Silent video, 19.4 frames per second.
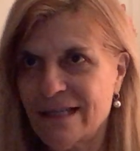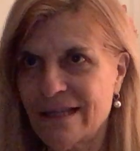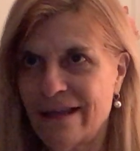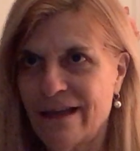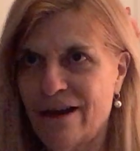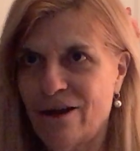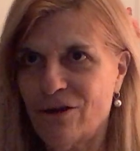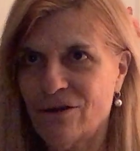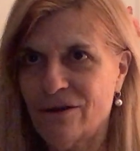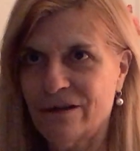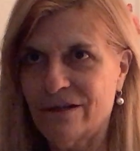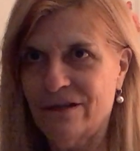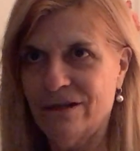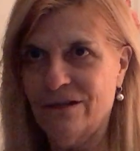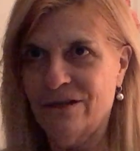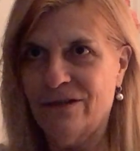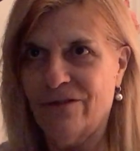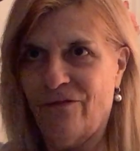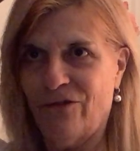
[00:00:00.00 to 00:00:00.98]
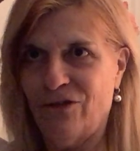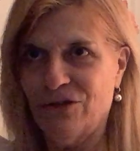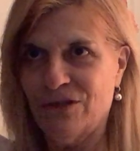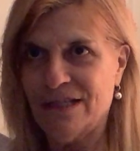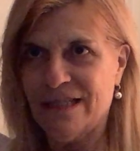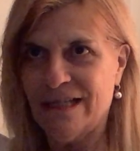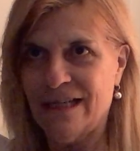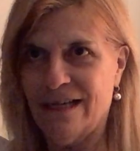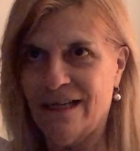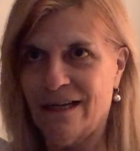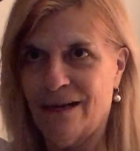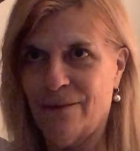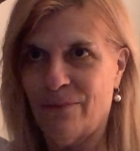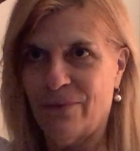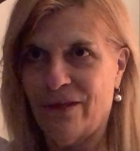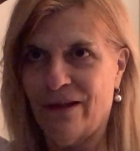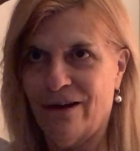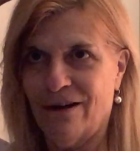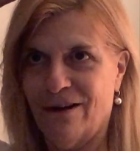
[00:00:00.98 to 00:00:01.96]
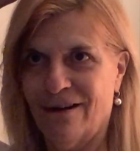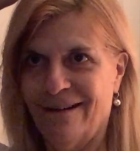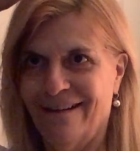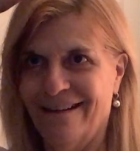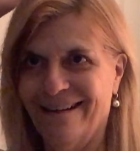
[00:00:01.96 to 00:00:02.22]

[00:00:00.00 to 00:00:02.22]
there, if you see it up there,